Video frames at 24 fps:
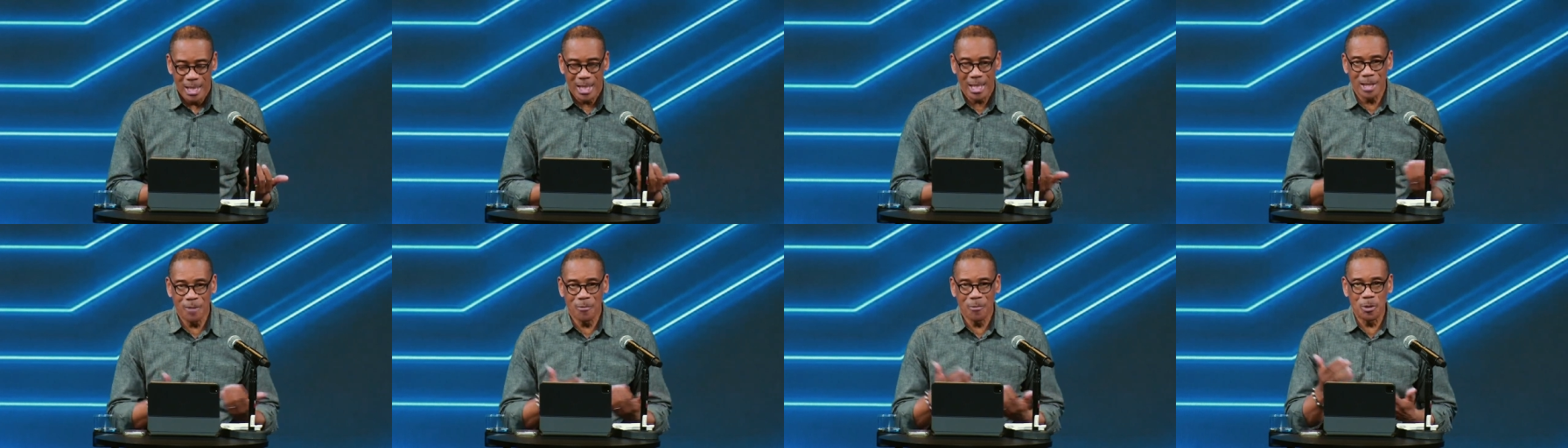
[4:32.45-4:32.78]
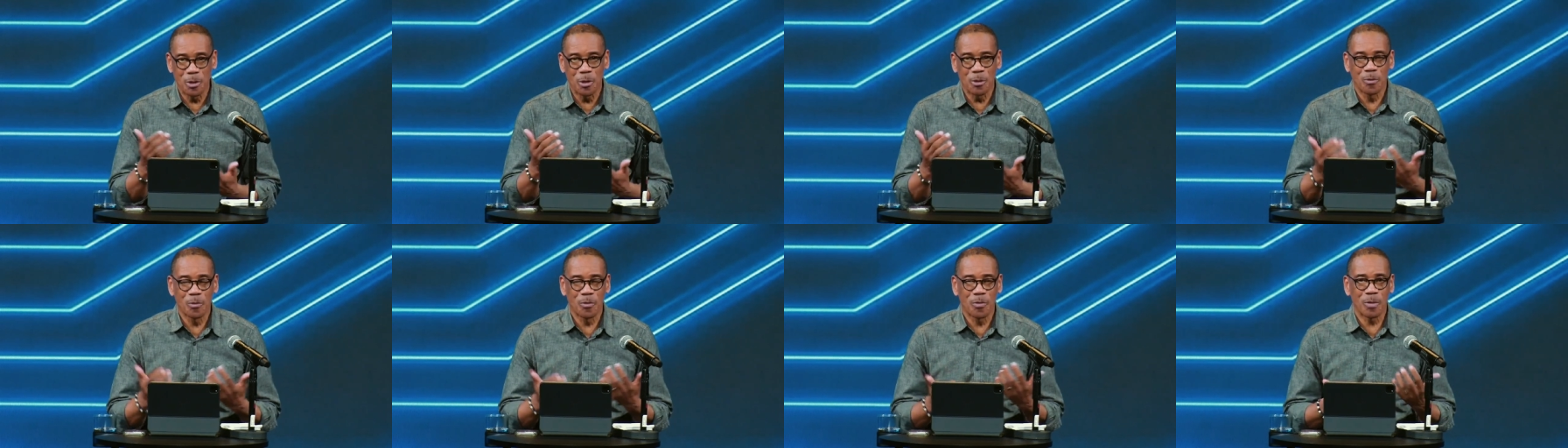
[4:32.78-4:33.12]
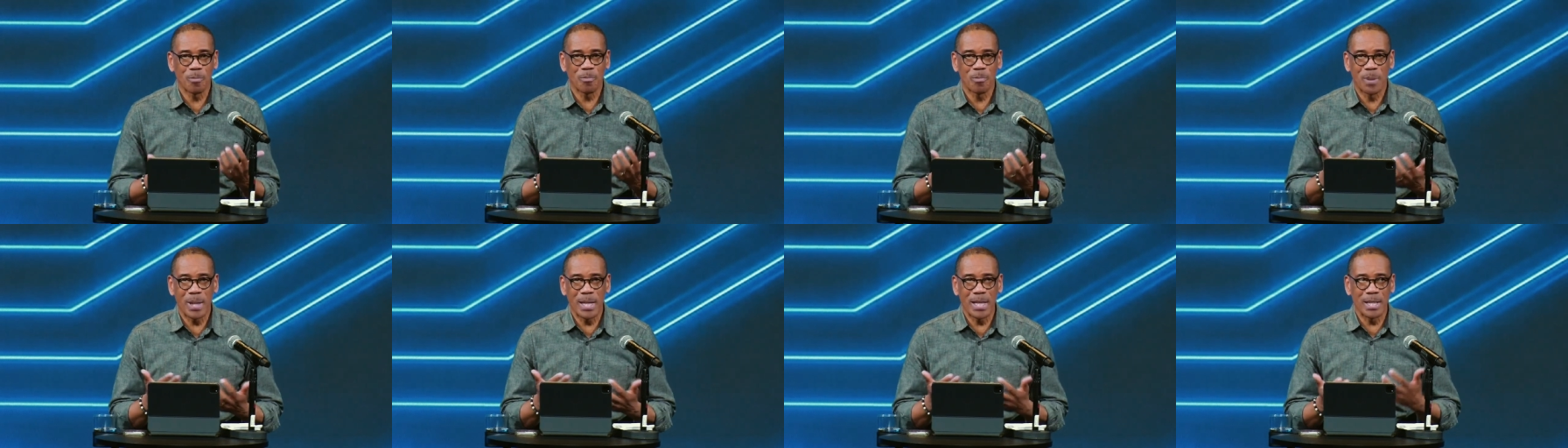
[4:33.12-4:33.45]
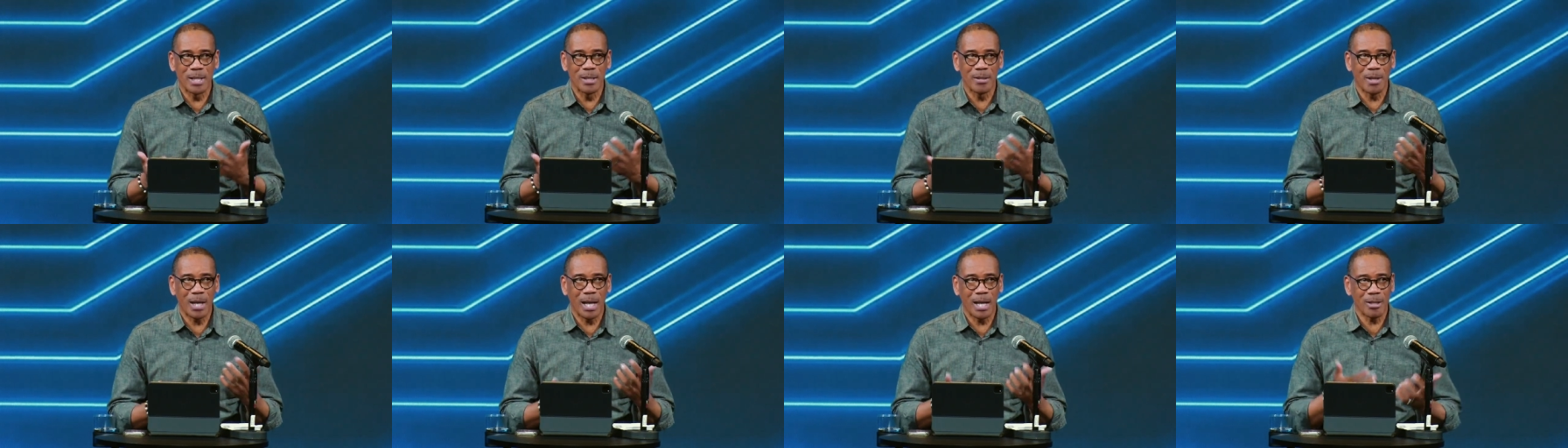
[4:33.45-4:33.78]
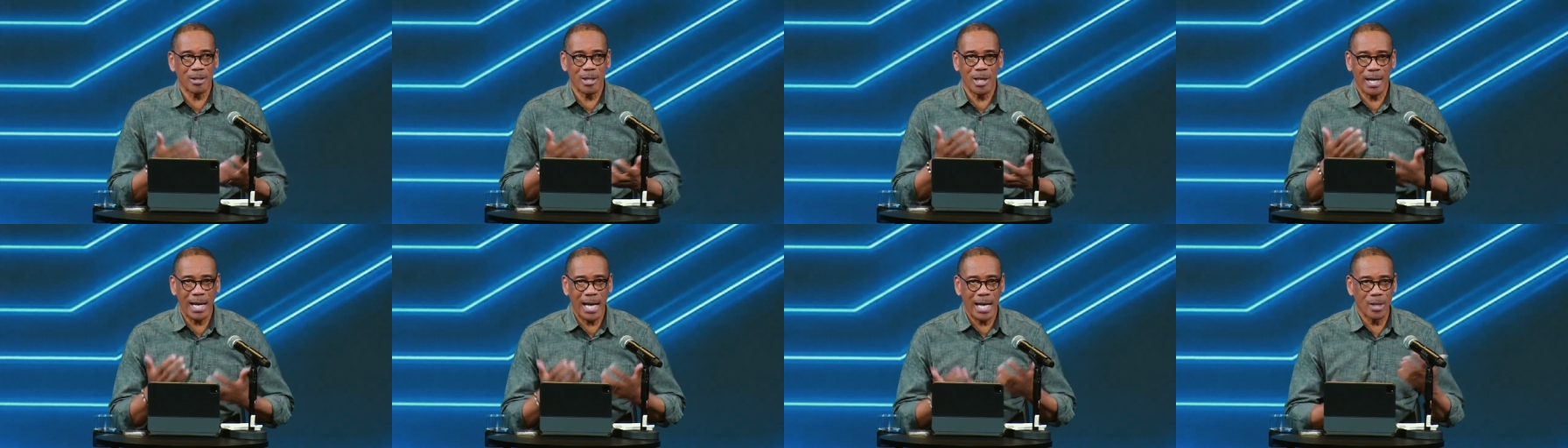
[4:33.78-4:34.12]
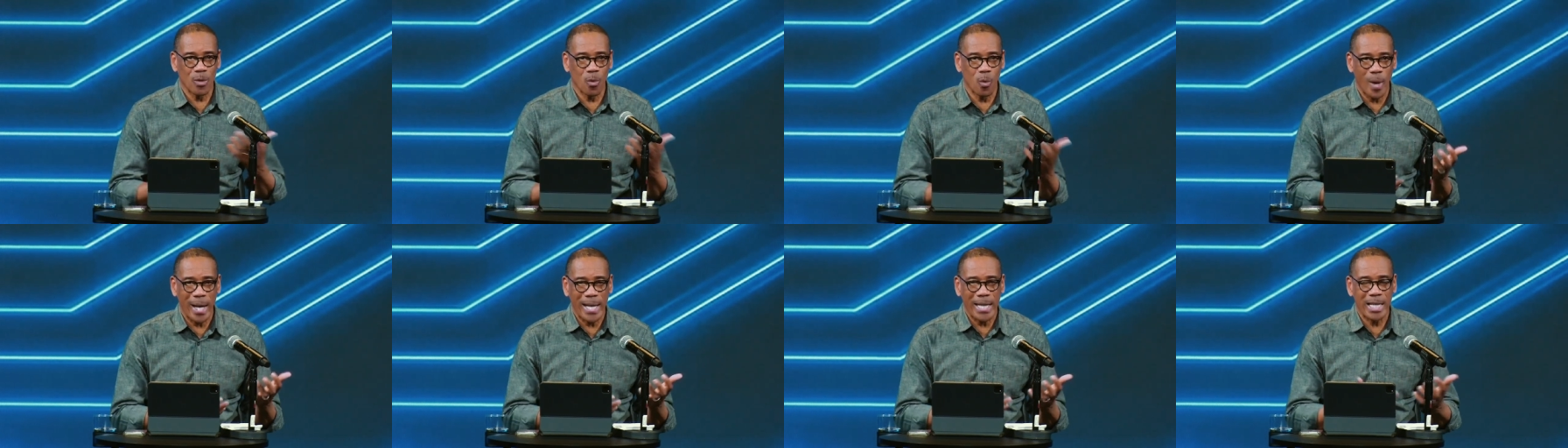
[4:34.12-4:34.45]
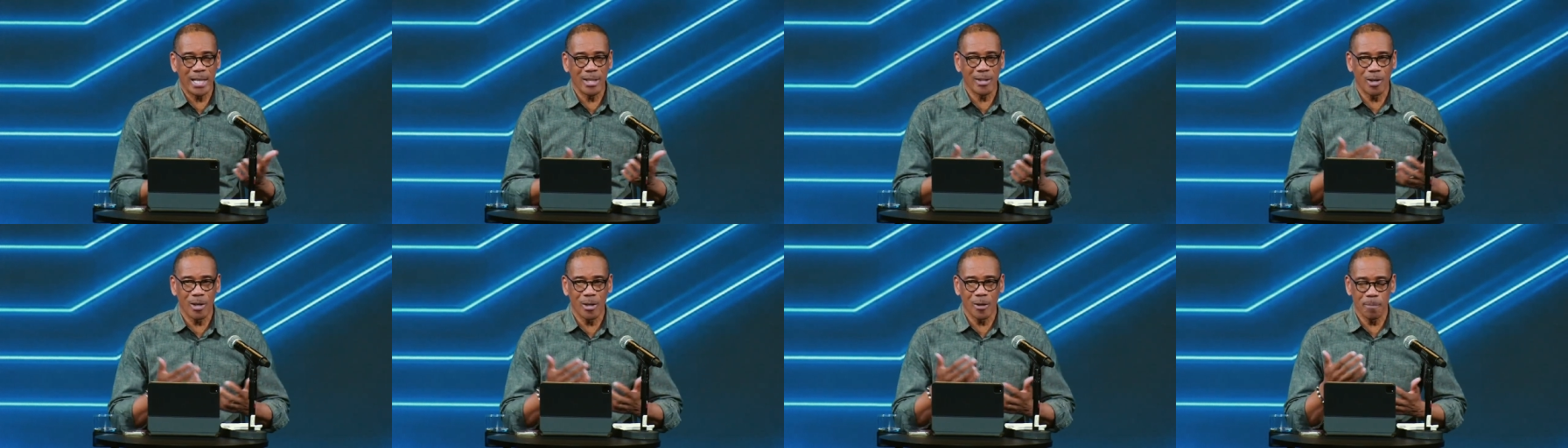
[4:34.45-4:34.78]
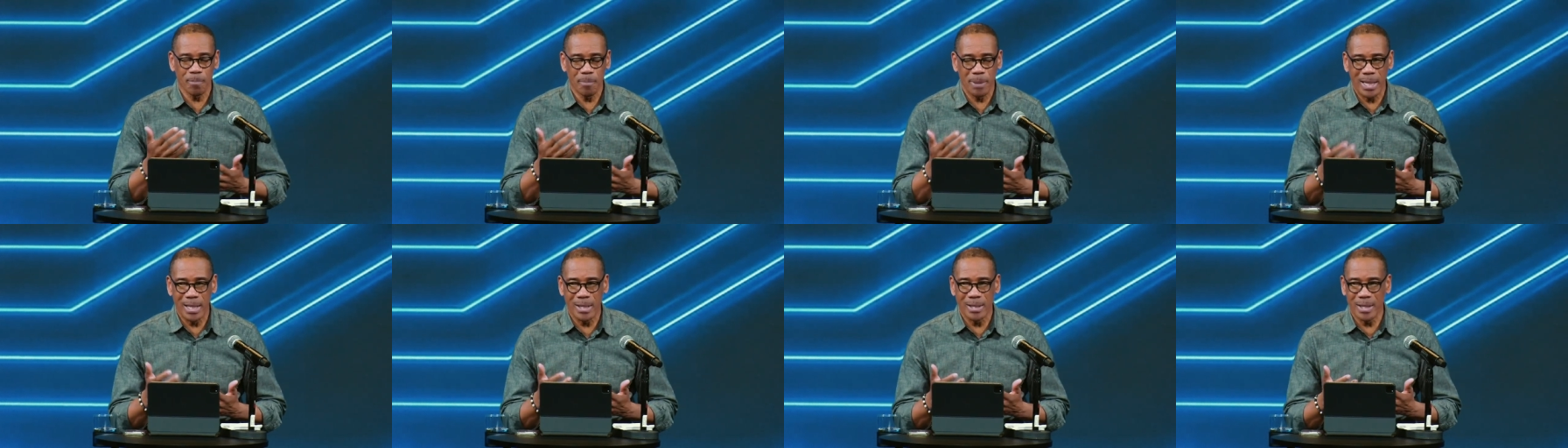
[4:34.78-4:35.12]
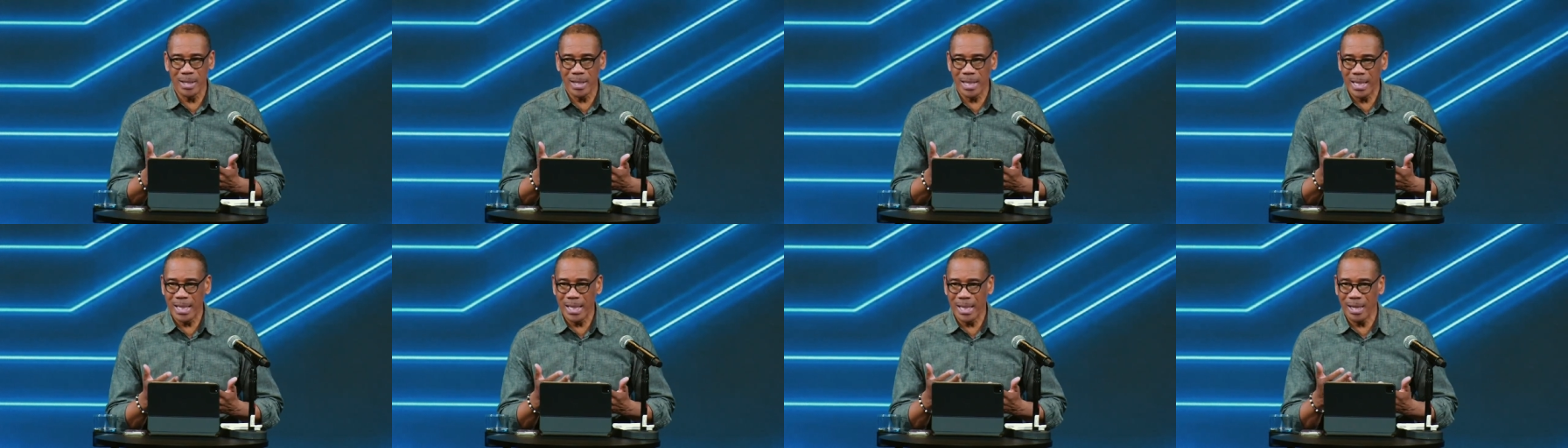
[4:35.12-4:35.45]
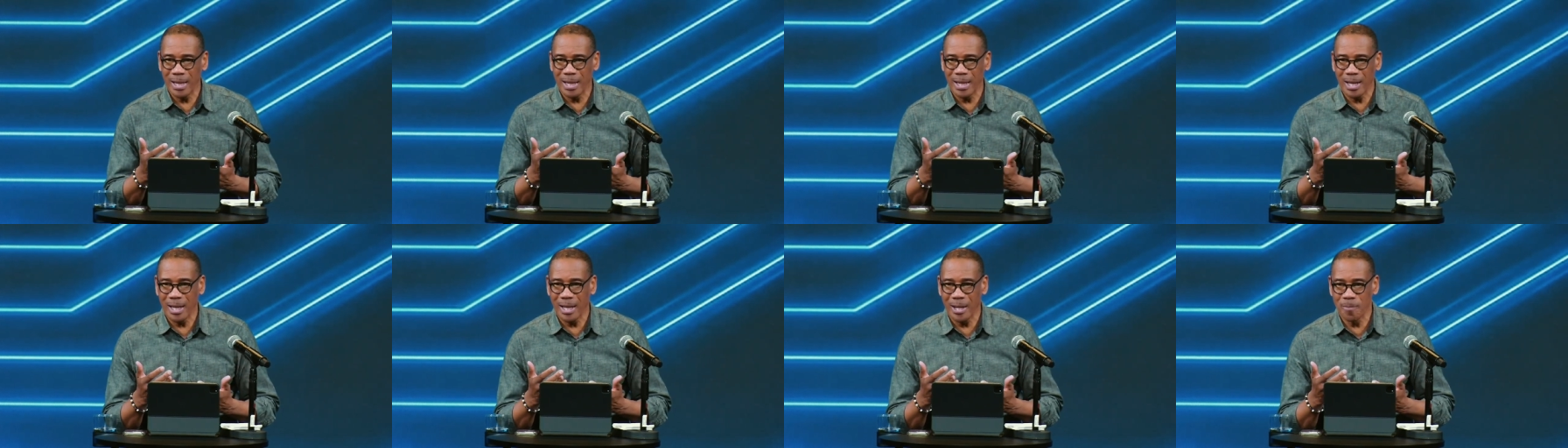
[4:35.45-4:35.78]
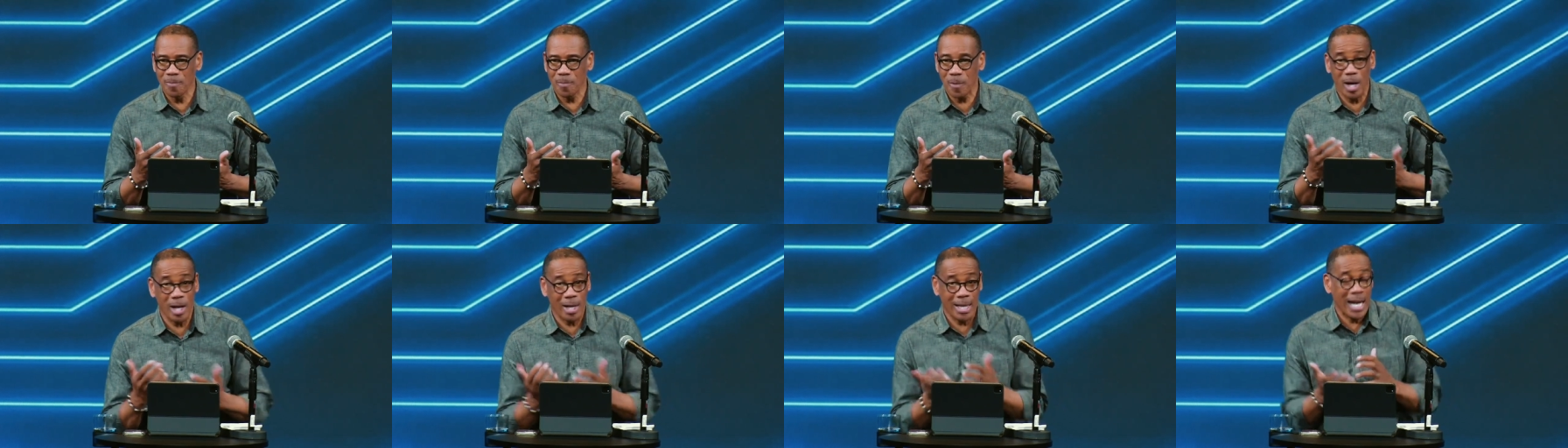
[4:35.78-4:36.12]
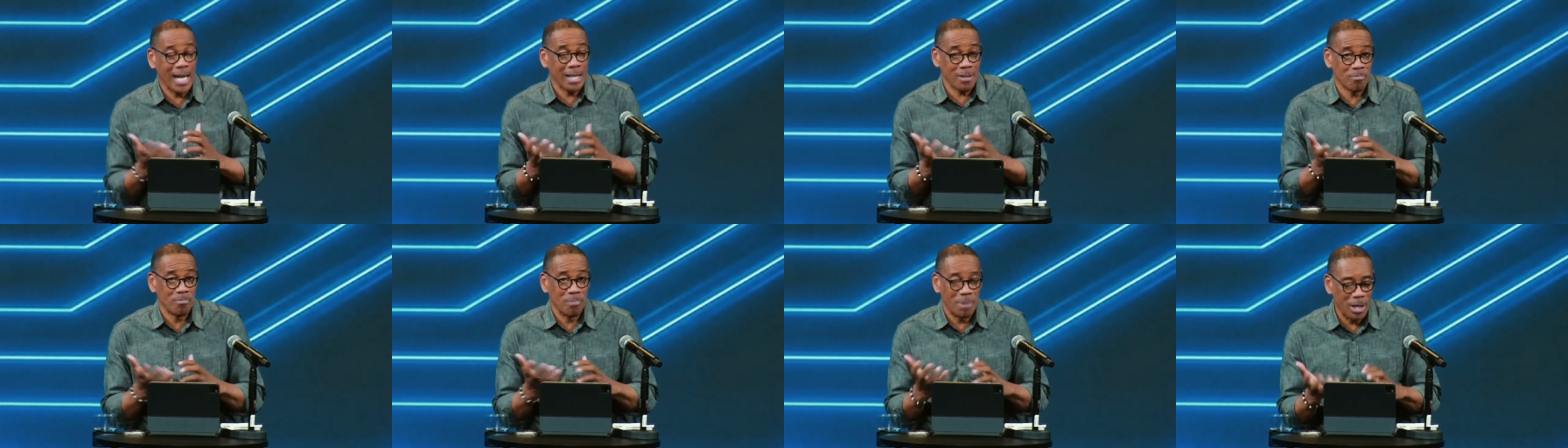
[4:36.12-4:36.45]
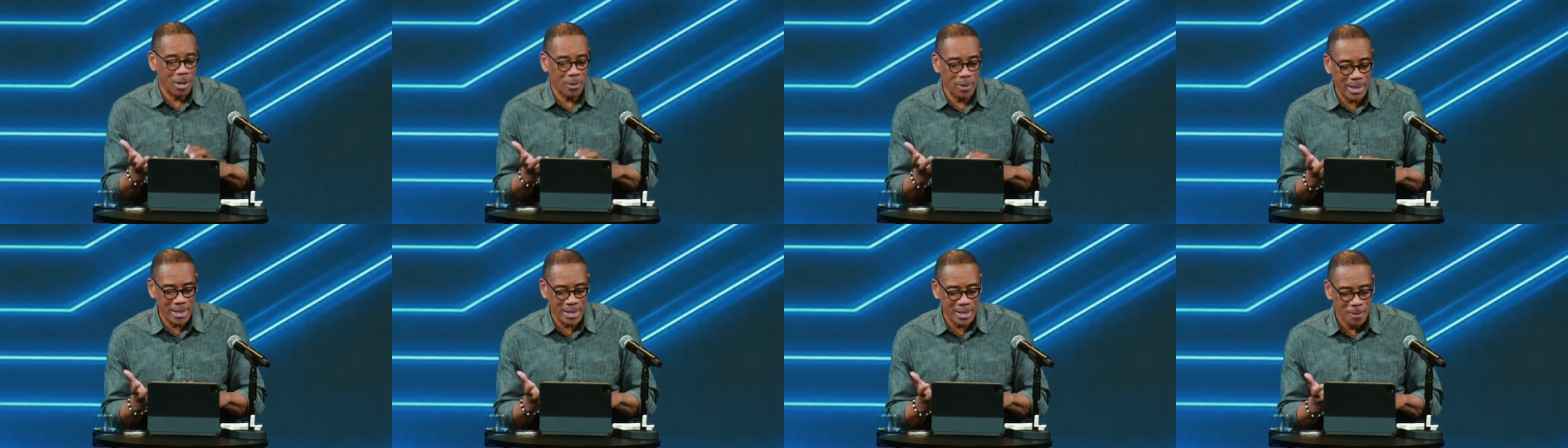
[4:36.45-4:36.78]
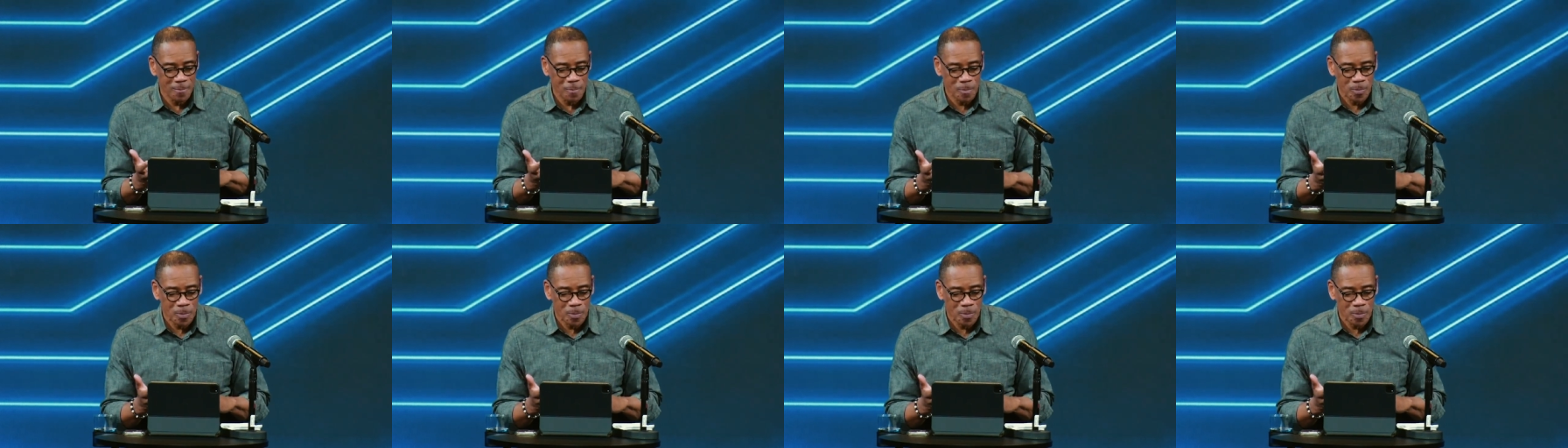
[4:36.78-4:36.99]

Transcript: If you've been in at a wedding or been uh, um, or gotten married,